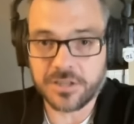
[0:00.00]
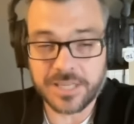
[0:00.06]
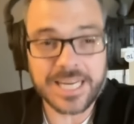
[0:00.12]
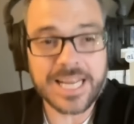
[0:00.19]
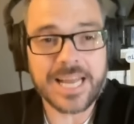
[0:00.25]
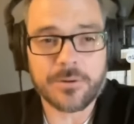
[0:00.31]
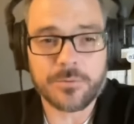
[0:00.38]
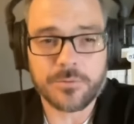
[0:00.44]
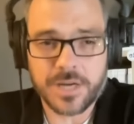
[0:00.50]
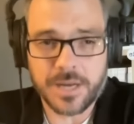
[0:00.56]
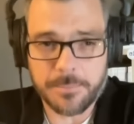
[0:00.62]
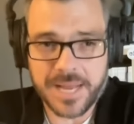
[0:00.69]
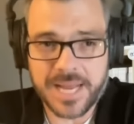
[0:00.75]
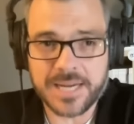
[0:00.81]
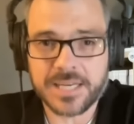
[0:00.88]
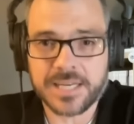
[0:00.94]
Again,
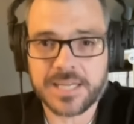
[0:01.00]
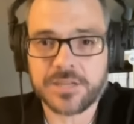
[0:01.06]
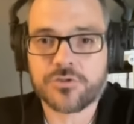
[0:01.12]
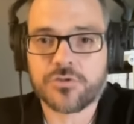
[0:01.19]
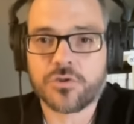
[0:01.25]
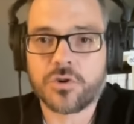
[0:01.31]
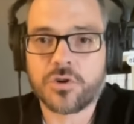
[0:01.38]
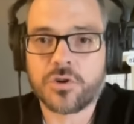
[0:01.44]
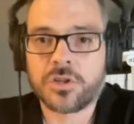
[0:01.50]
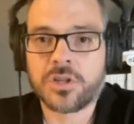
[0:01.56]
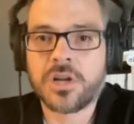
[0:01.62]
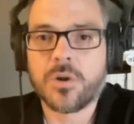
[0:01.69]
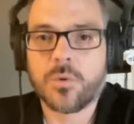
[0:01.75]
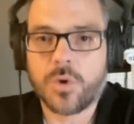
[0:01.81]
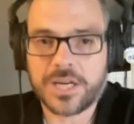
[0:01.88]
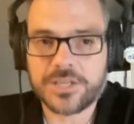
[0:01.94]
command and control,
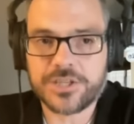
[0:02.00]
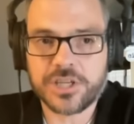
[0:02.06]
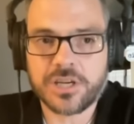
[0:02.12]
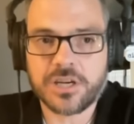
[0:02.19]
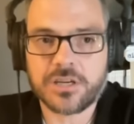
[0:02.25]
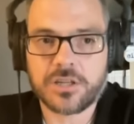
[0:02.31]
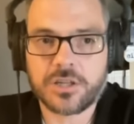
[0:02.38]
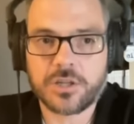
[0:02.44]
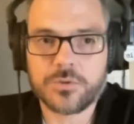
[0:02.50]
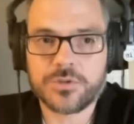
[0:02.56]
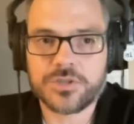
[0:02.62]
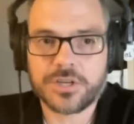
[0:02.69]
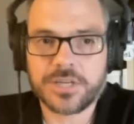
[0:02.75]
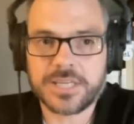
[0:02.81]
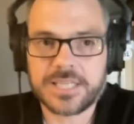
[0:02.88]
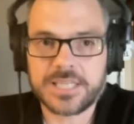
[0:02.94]
watching on closed
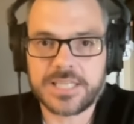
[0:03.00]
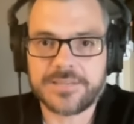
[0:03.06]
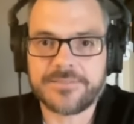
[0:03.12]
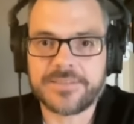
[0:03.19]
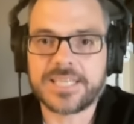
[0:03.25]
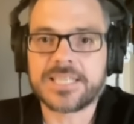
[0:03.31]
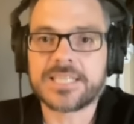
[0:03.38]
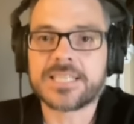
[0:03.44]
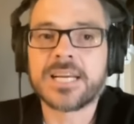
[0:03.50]
circuit TVs.